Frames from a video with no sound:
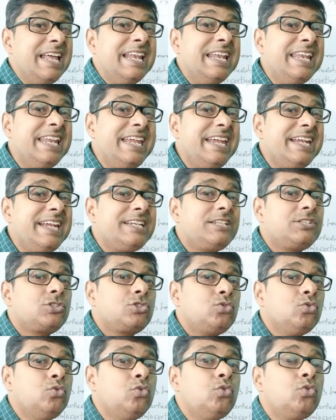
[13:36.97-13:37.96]
leads
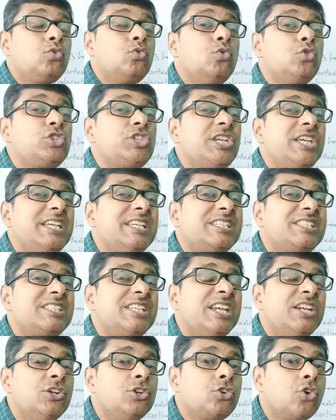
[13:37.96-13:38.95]
to Cushing
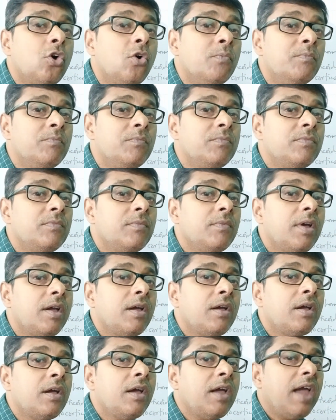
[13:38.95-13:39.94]
syndrome,
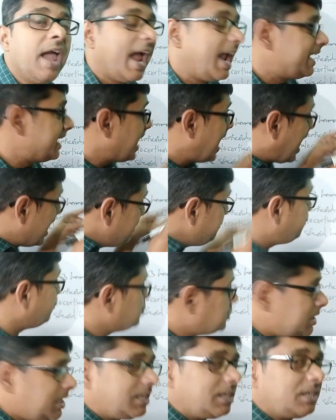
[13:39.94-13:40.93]
and
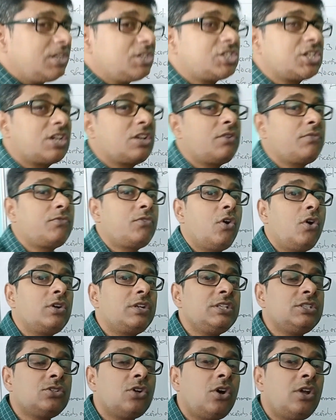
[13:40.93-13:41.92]
hyposecretion of
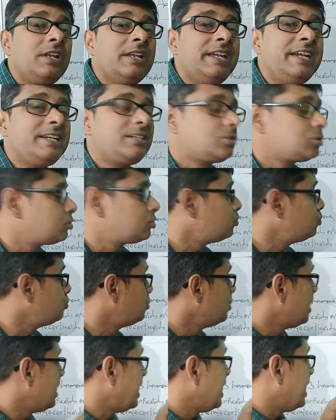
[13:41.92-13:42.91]
cortisol leads
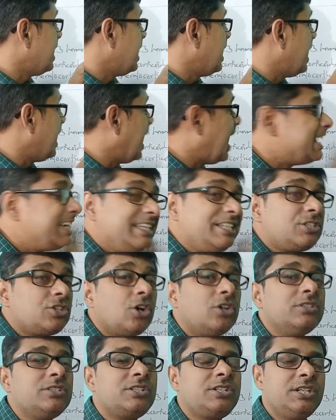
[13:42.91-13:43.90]
to
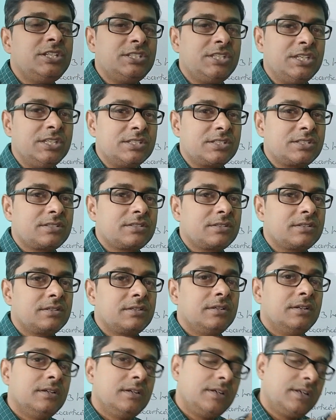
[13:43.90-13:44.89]
Addison's disease.
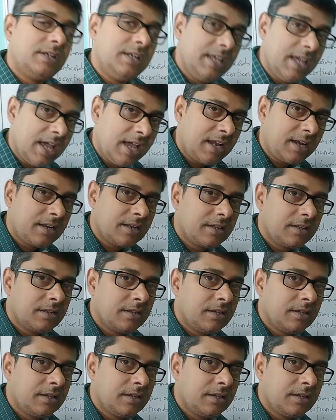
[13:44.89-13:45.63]
Clear?